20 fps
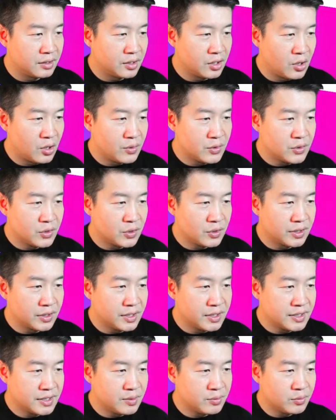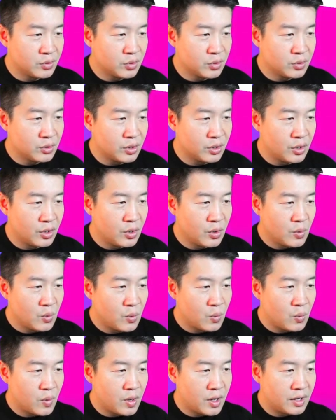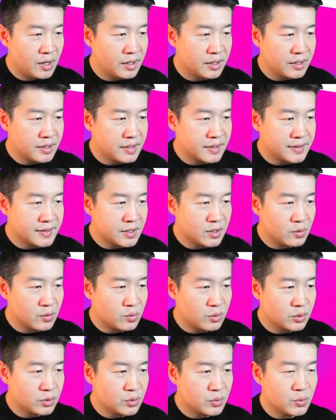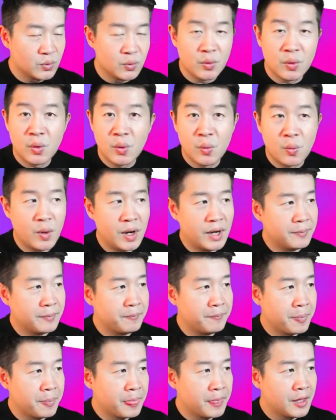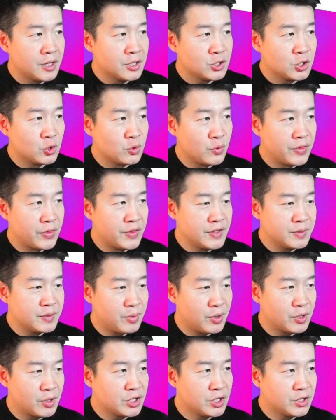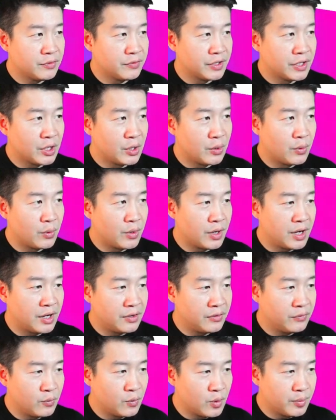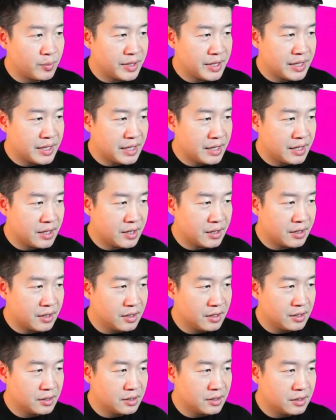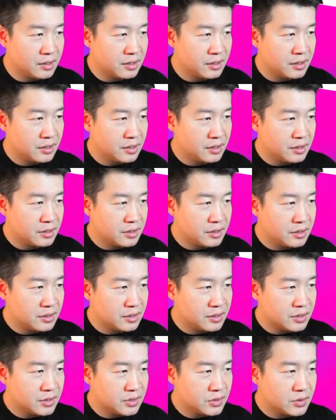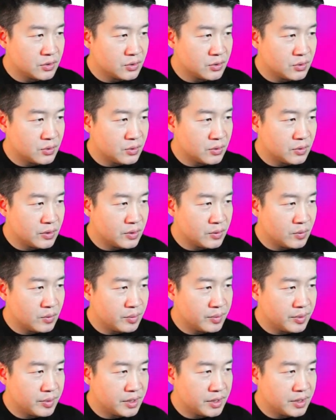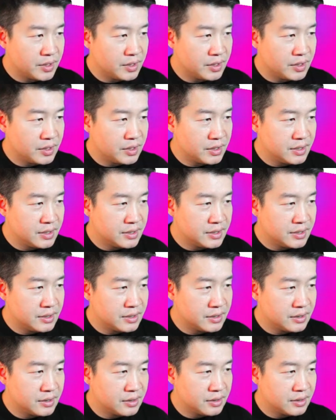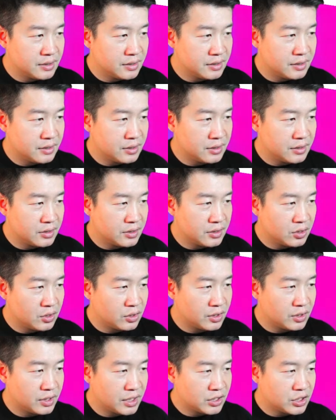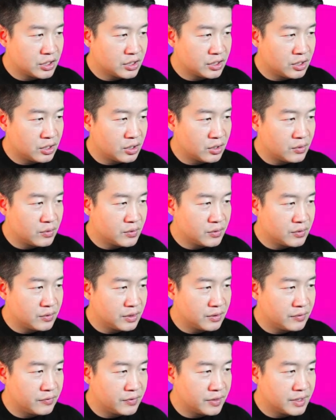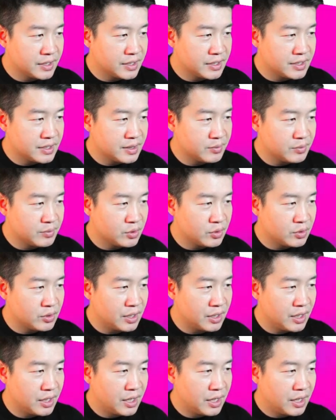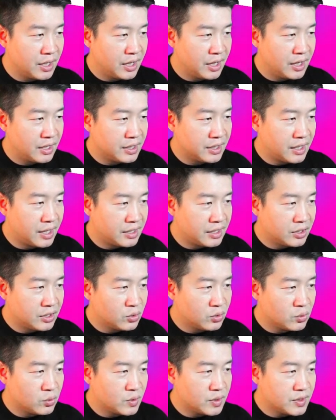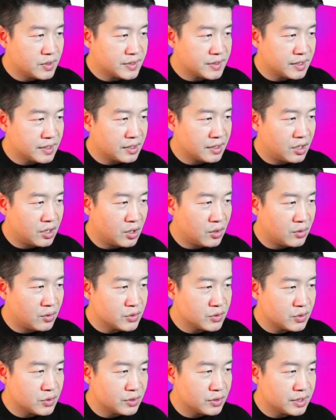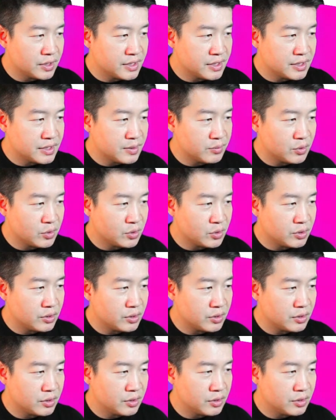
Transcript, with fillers: The horizontal asymptote y is equal to 1. So this portion of the graph will be here. So it will be this. Not touching the vertical asymptote and tending towards the horizontal asymptote.